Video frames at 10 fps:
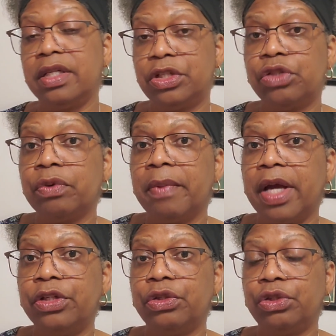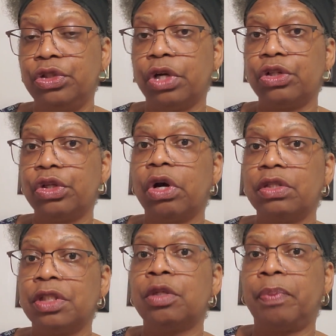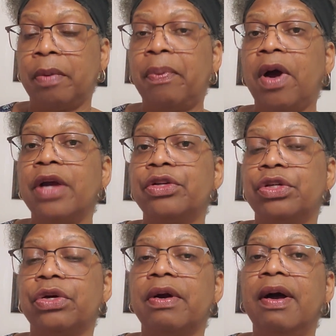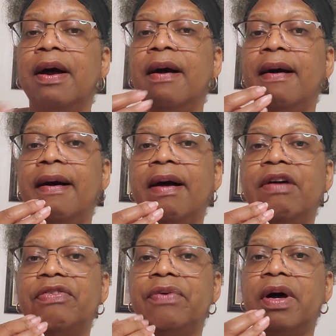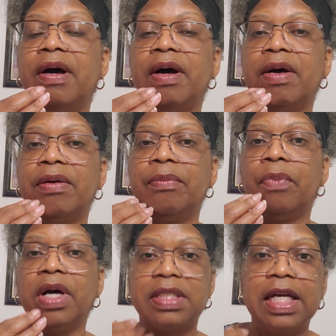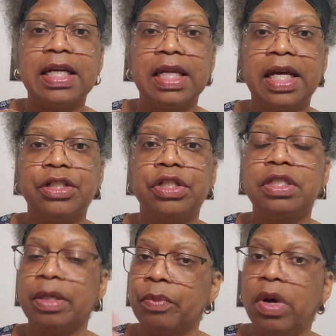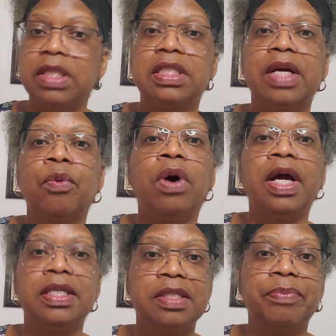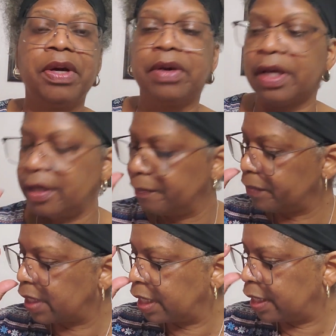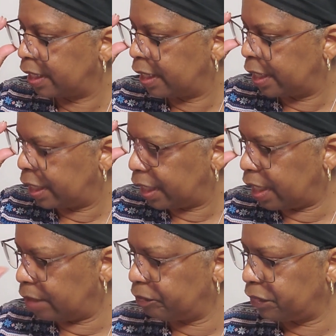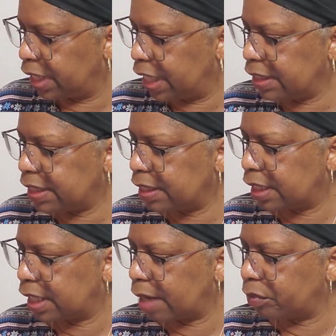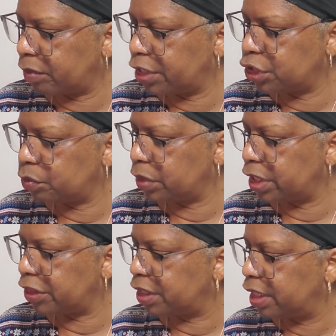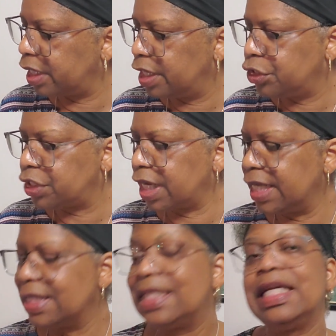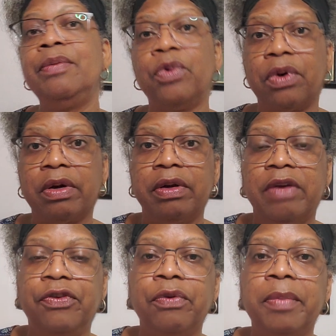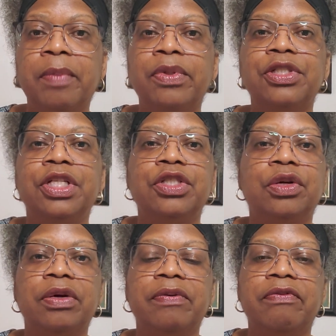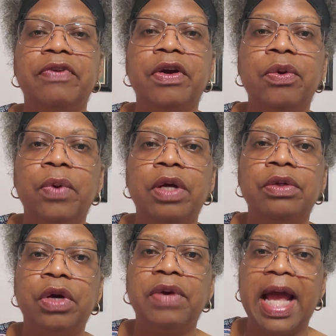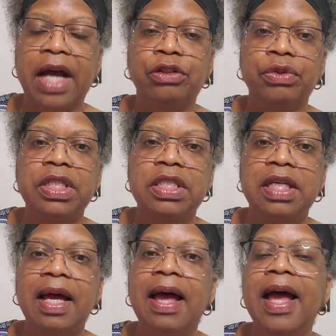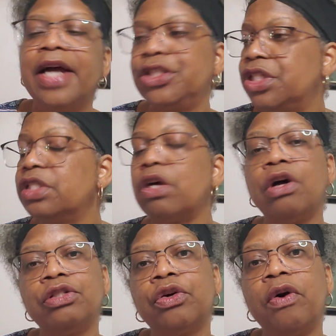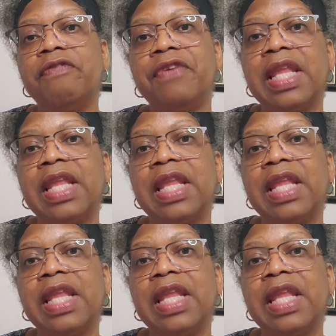just to remind you, Jean-Charles is the proprietor of Boisset Collections and Boisset Wines, period. He did a collaboration with Jane Seymour. If you remember, she's a very well-known actress, and she's also a